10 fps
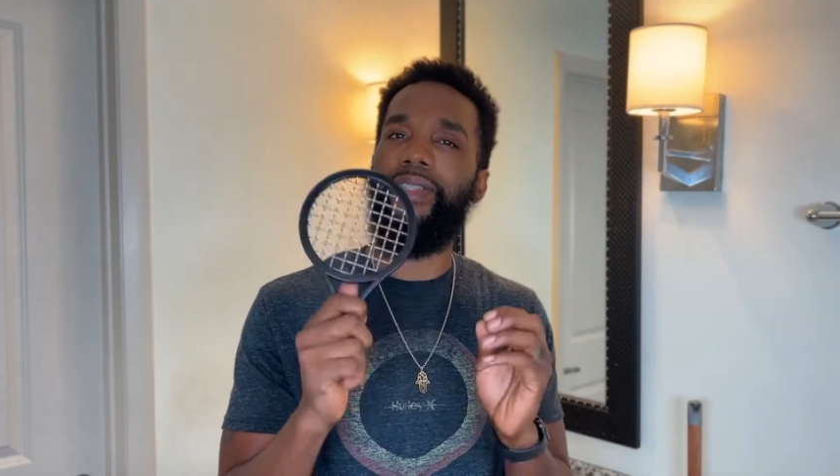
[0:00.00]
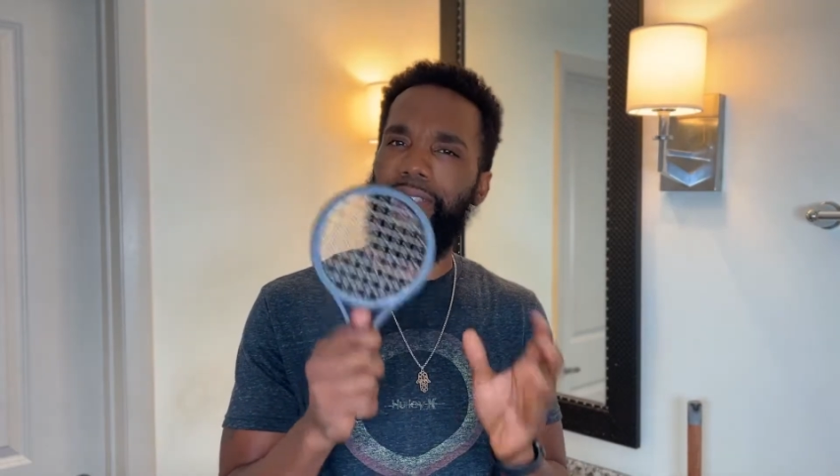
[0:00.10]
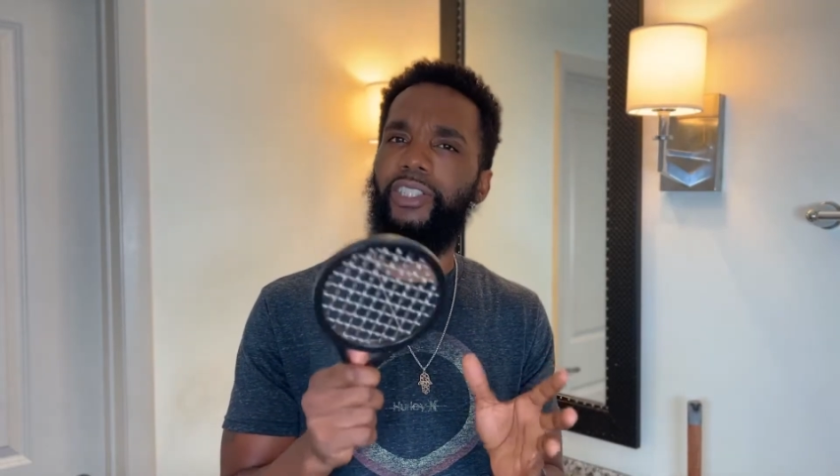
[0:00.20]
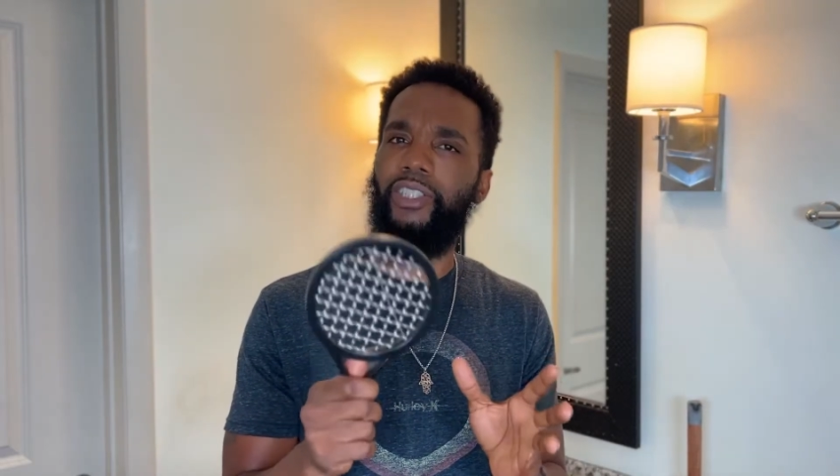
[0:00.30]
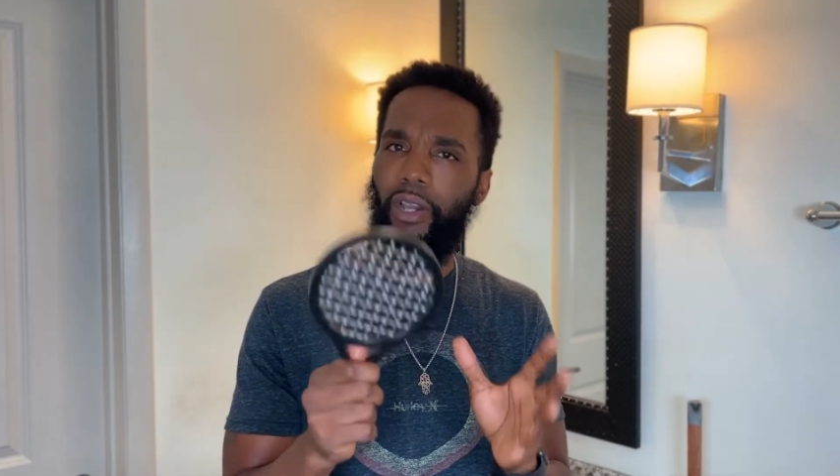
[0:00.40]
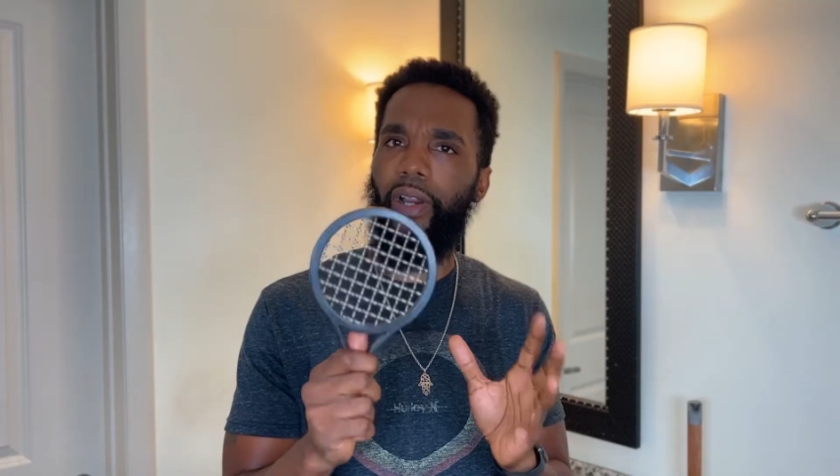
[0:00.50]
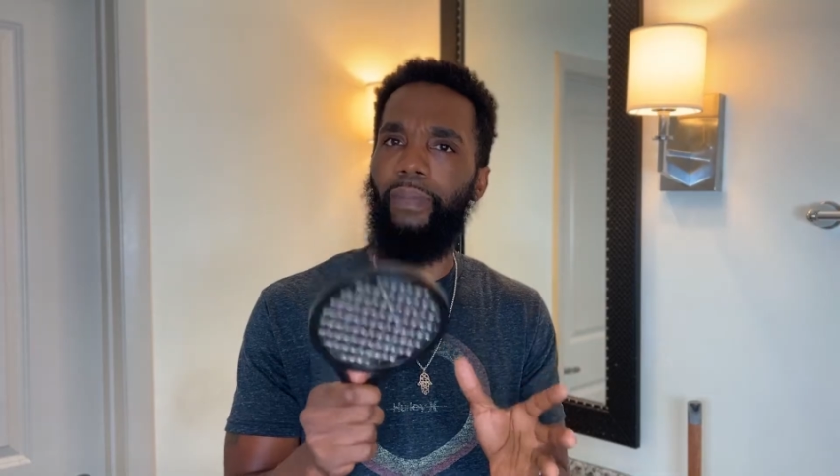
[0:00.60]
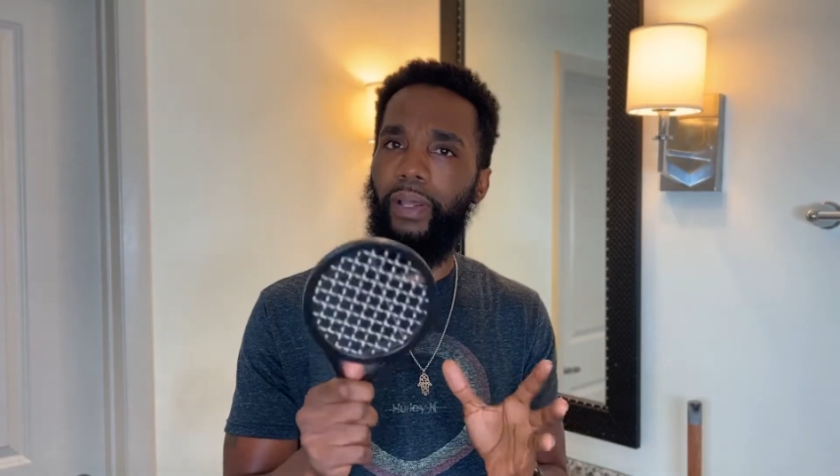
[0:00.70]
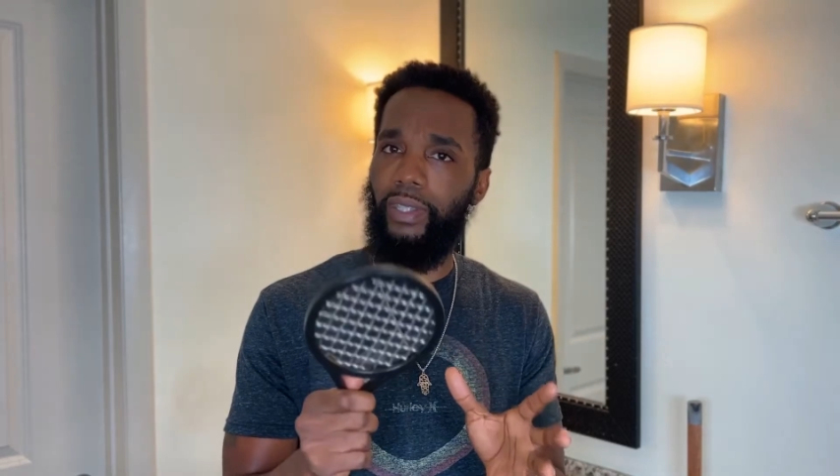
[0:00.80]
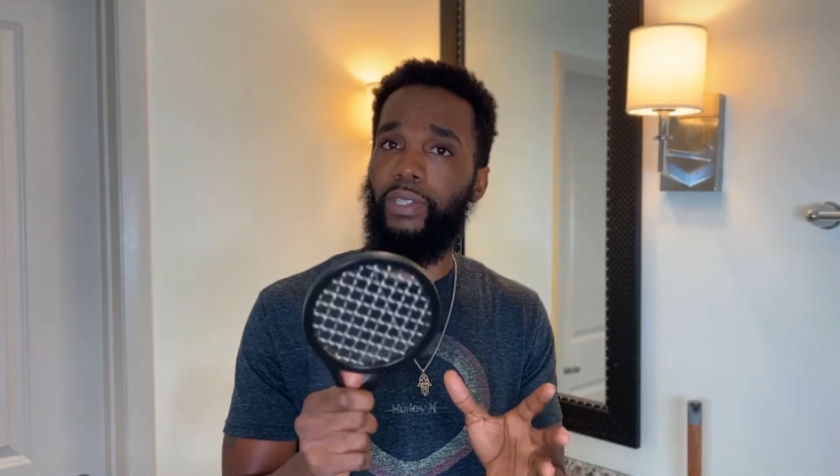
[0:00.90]
let's just talk
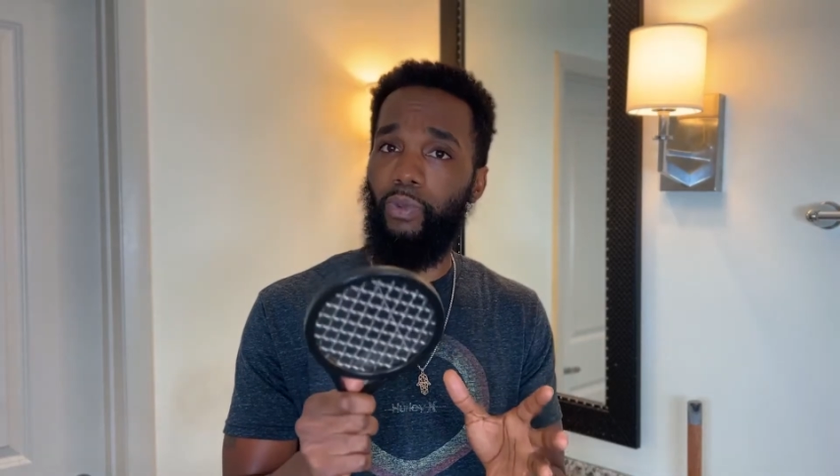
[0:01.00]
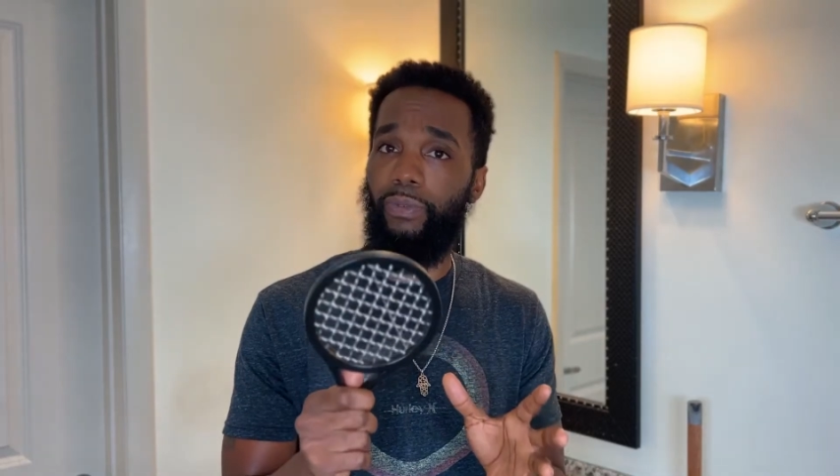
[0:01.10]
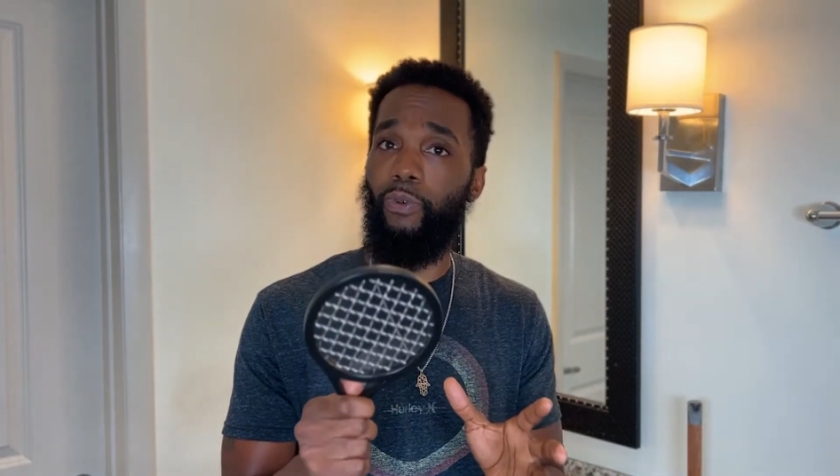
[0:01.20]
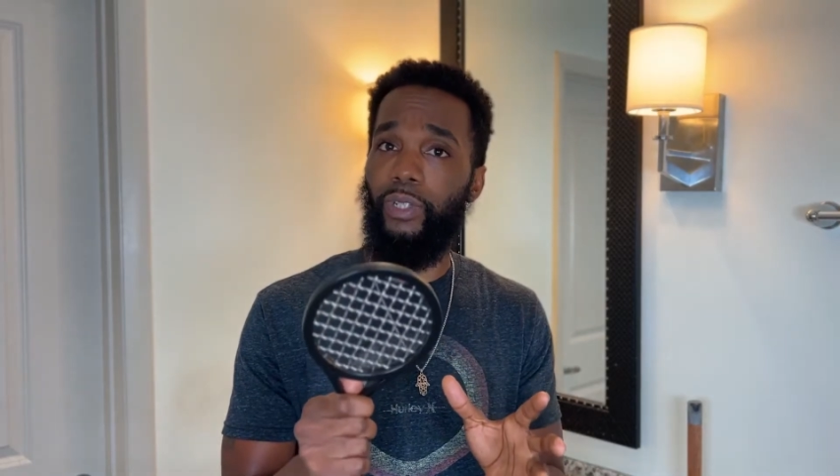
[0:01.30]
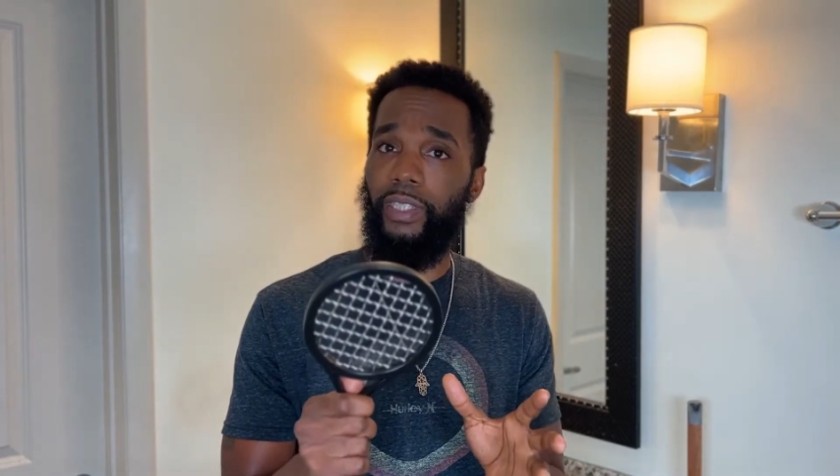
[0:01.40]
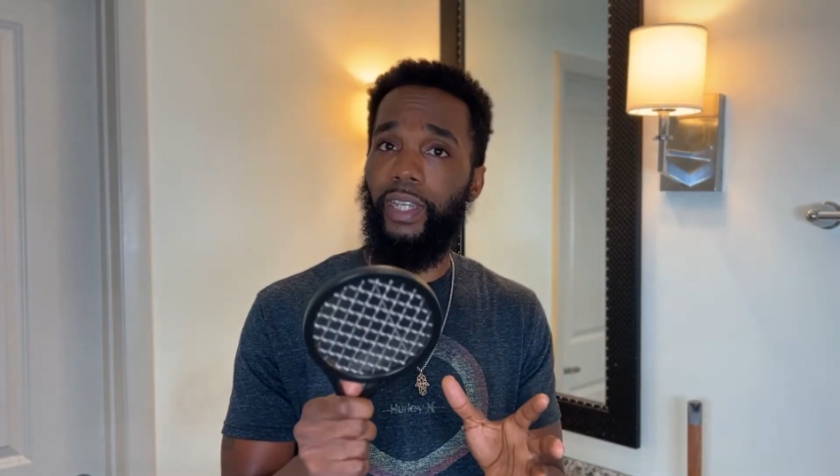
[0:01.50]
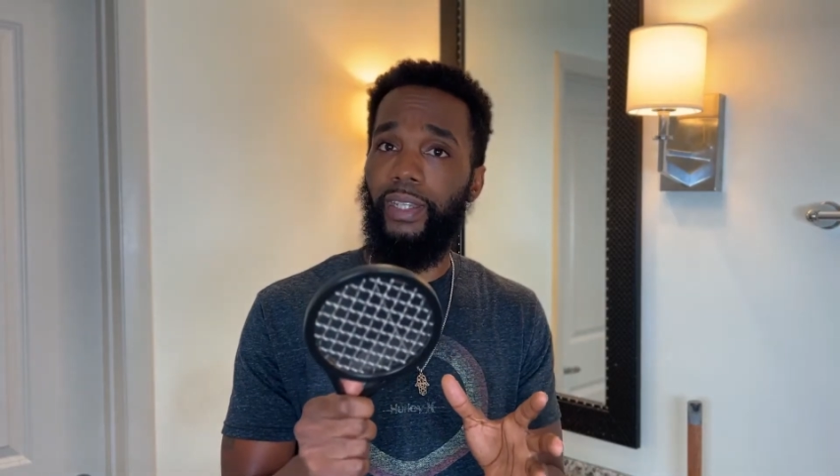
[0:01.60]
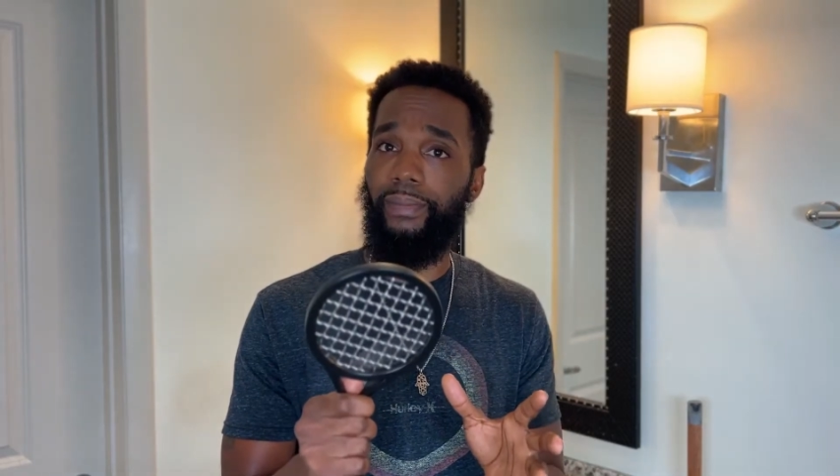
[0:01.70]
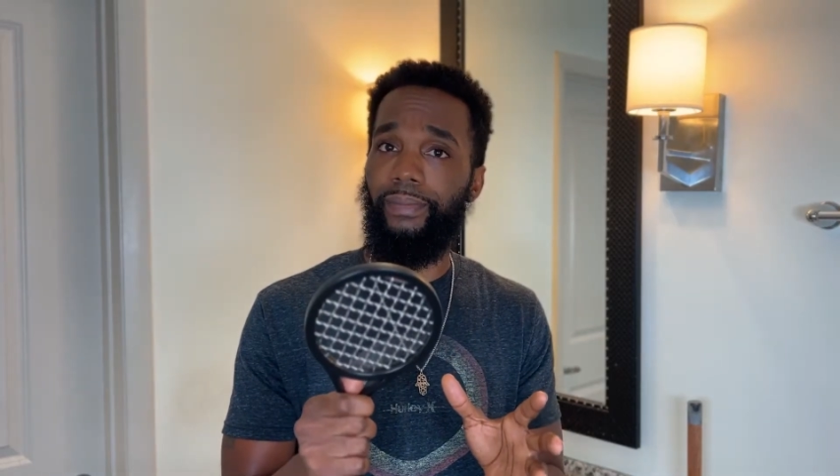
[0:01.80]
about this one for a second.